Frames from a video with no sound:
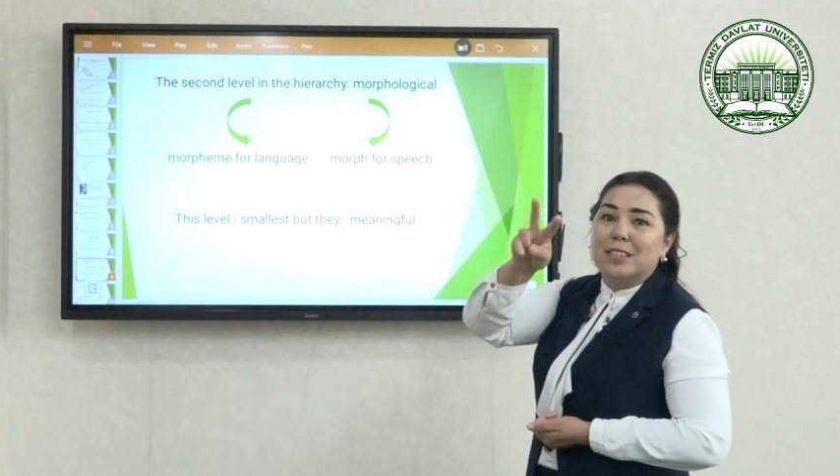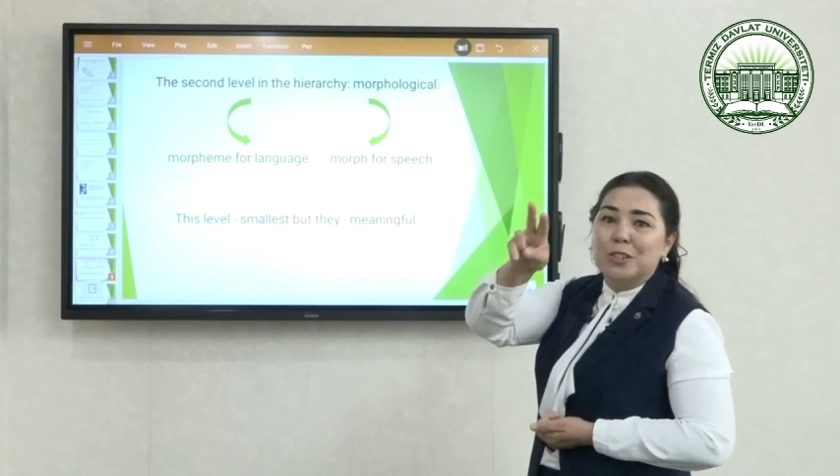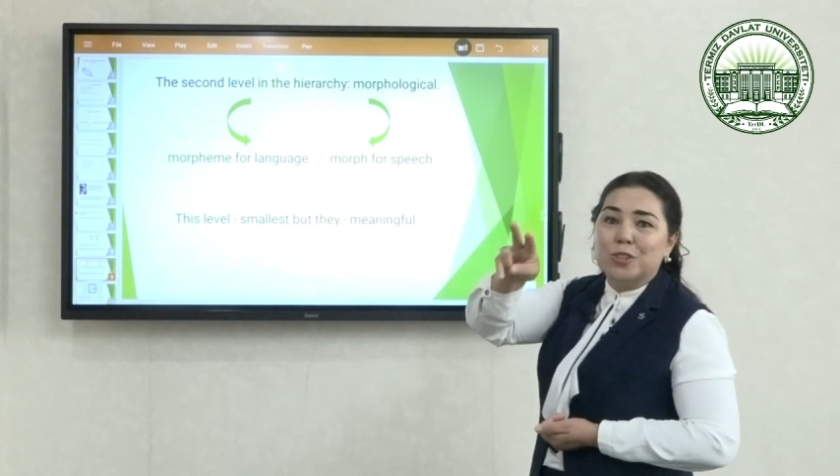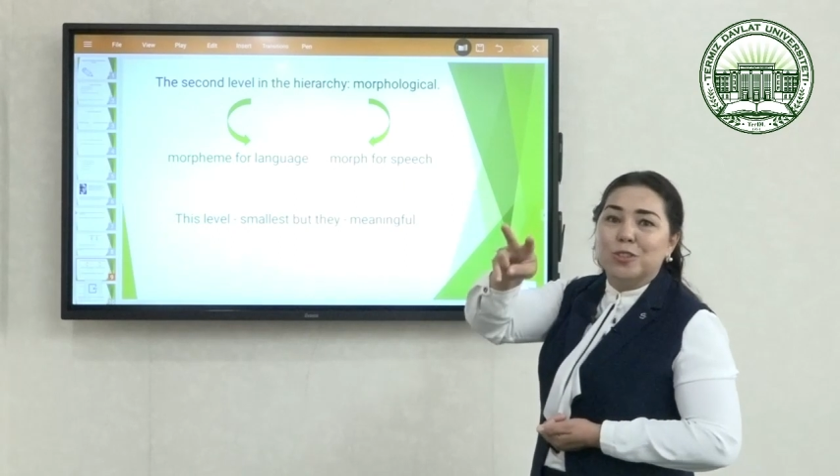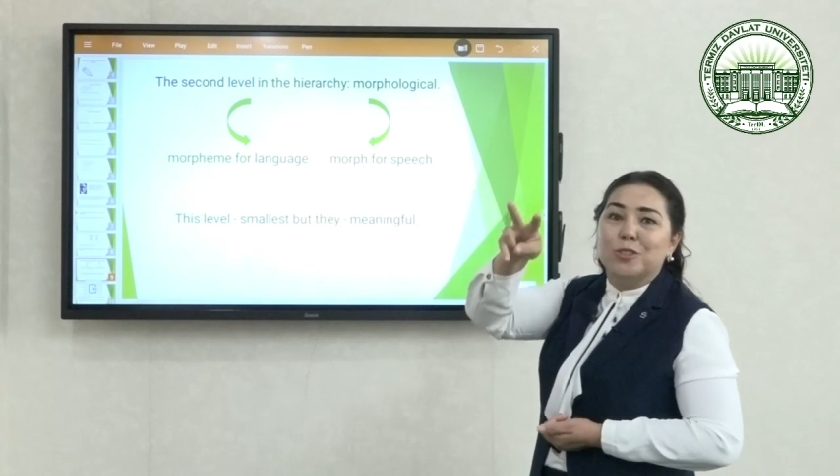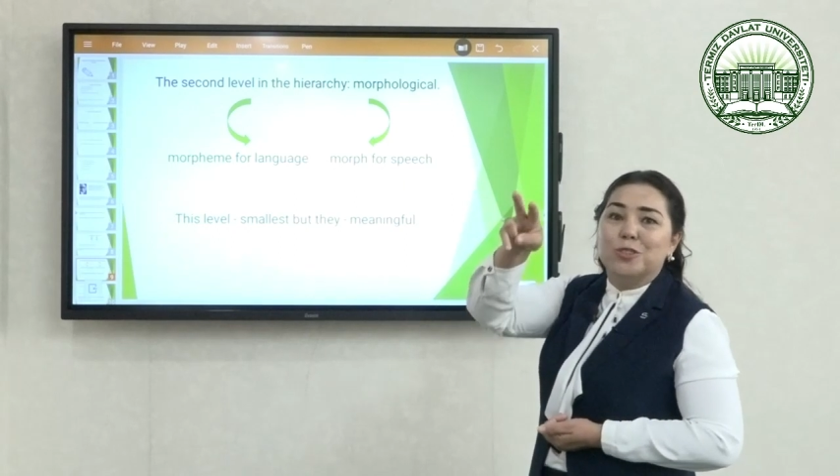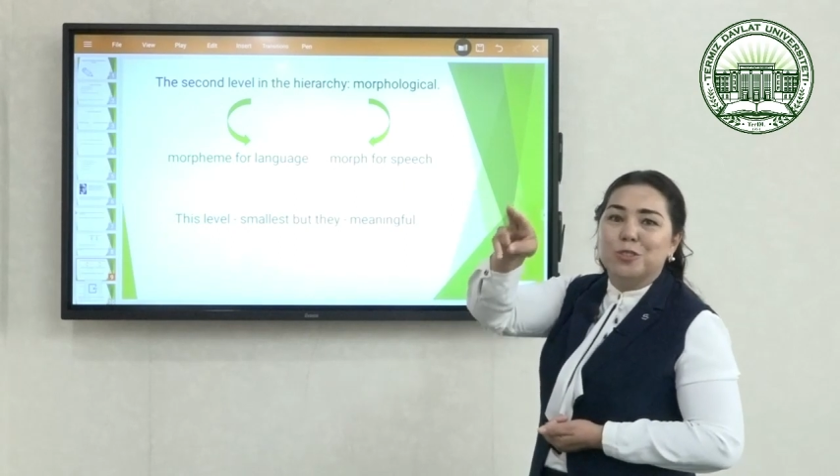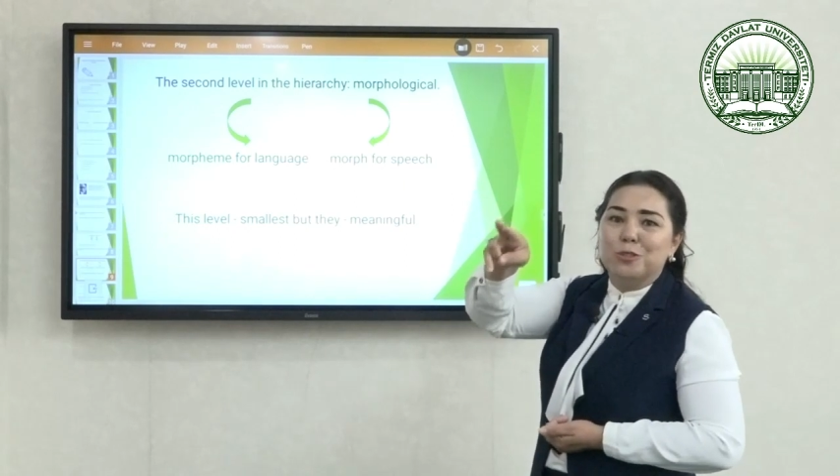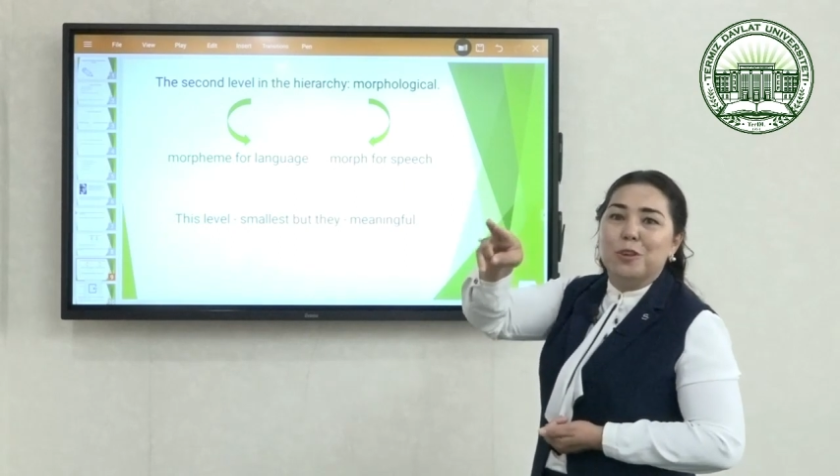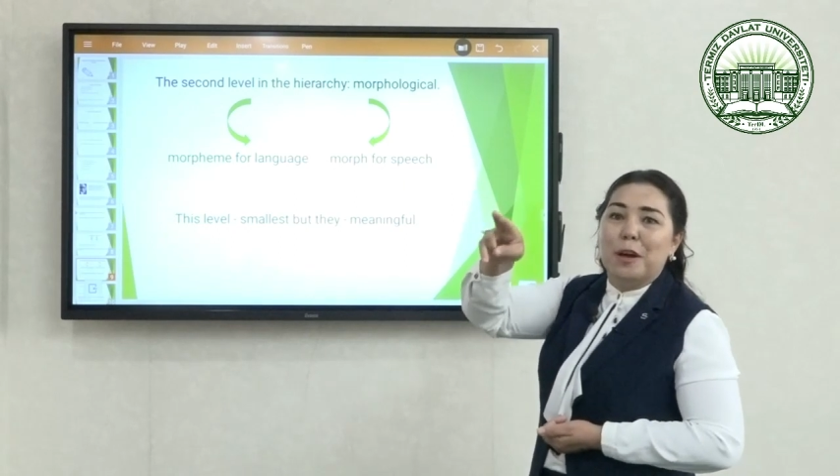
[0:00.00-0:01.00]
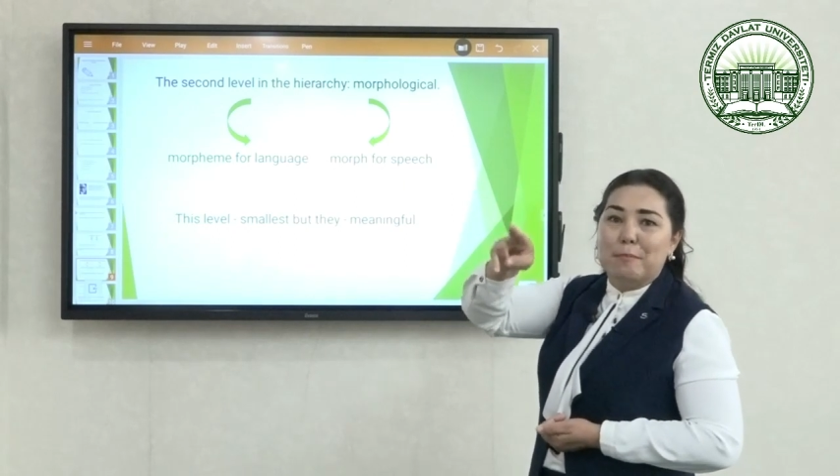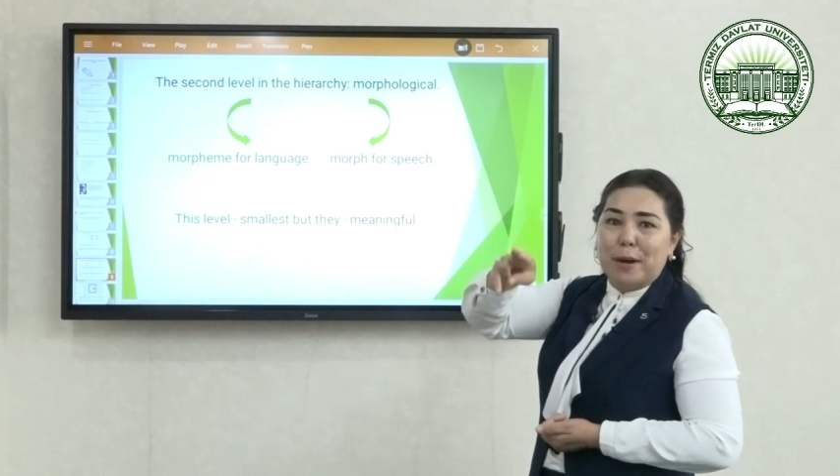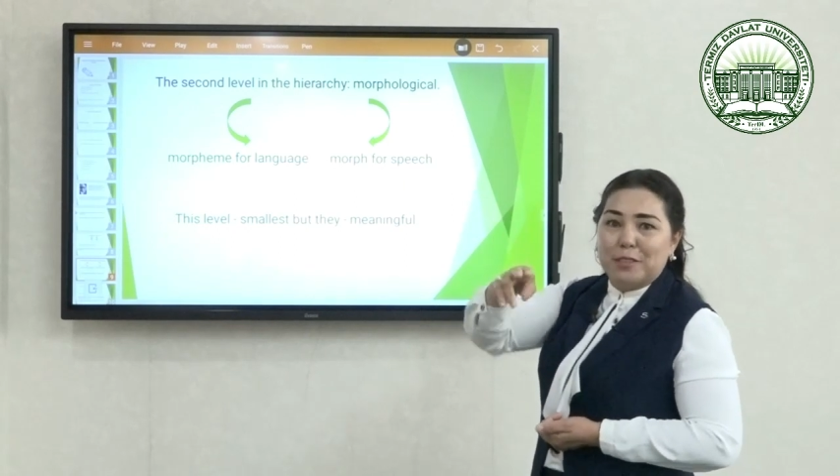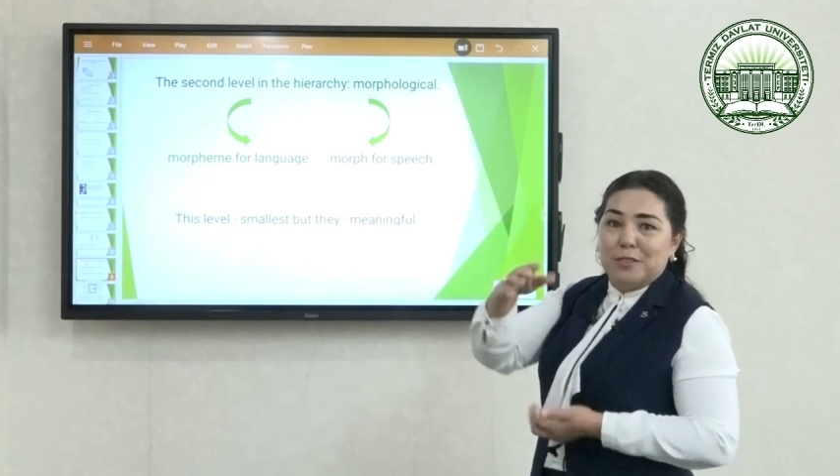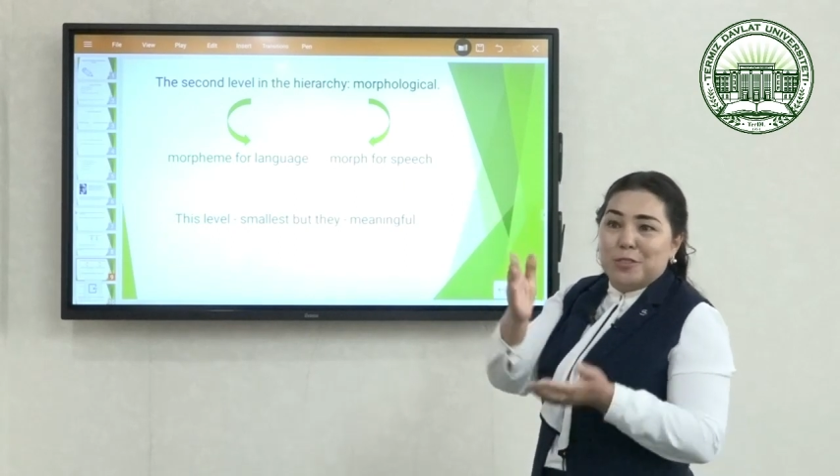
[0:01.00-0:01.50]
into two
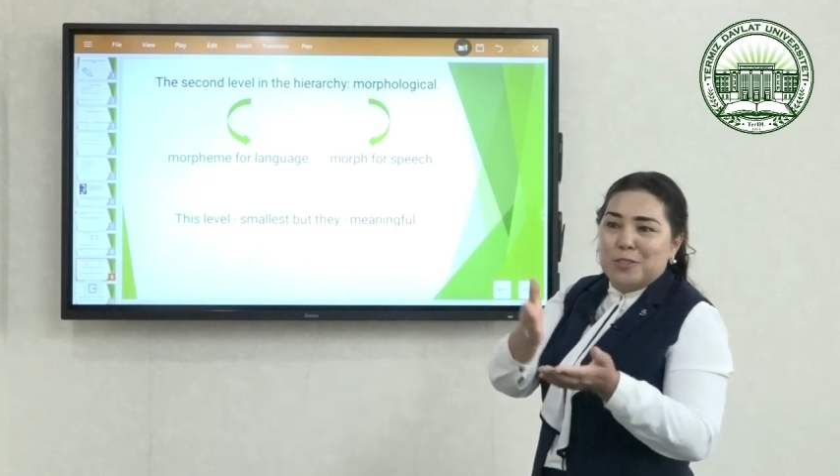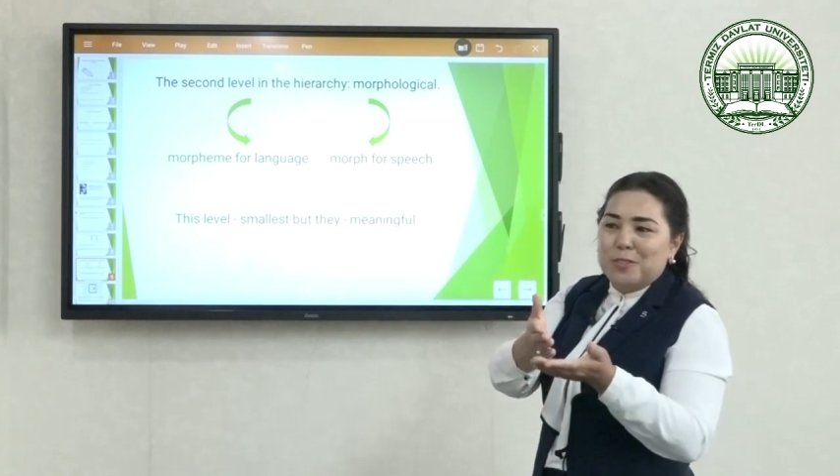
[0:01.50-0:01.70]
parts.